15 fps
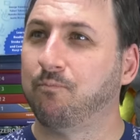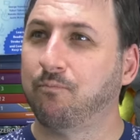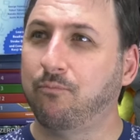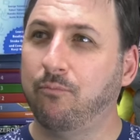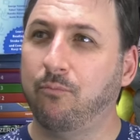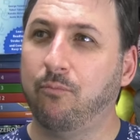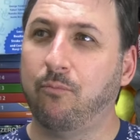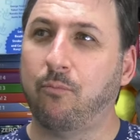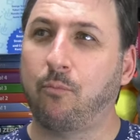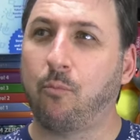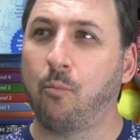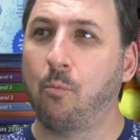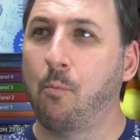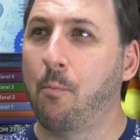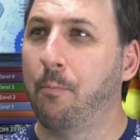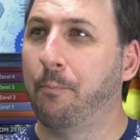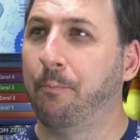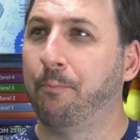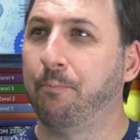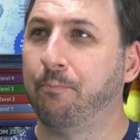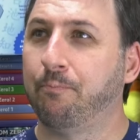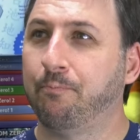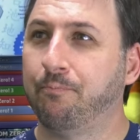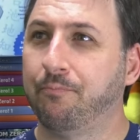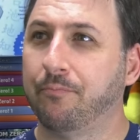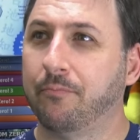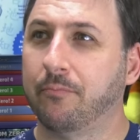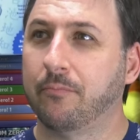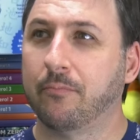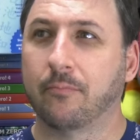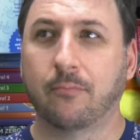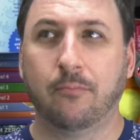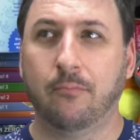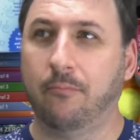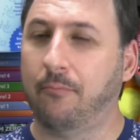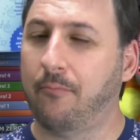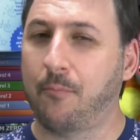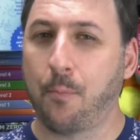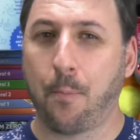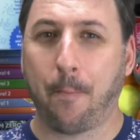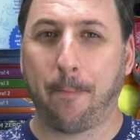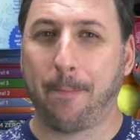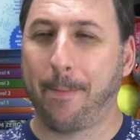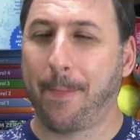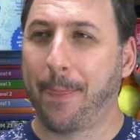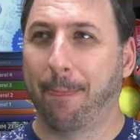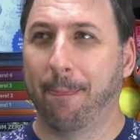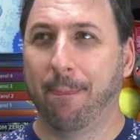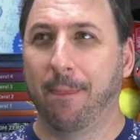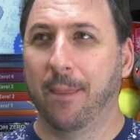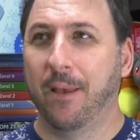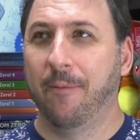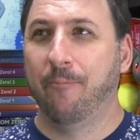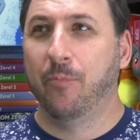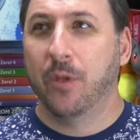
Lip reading: (no one is talking)